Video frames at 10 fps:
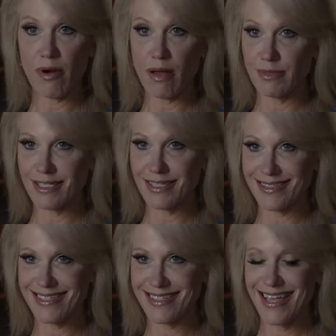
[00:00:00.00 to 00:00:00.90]

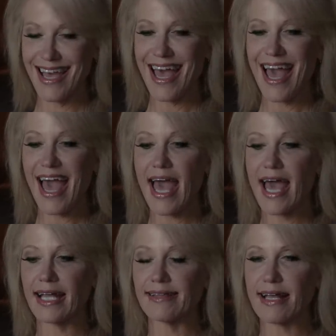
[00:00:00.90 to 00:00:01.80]
promises.
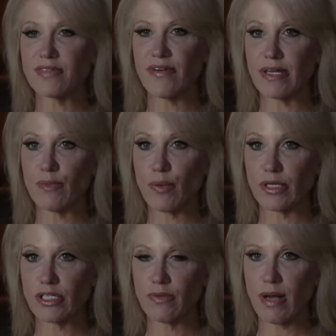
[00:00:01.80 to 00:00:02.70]
And that's very
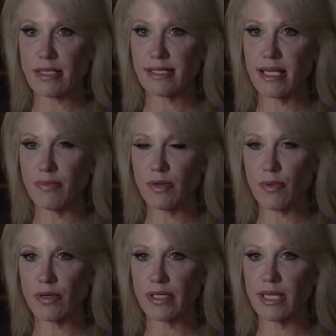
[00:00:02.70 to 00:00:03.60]
important to us. Keep their
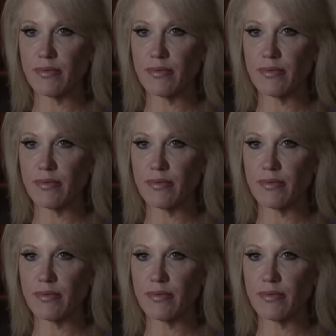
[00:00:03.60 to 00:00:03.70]
word and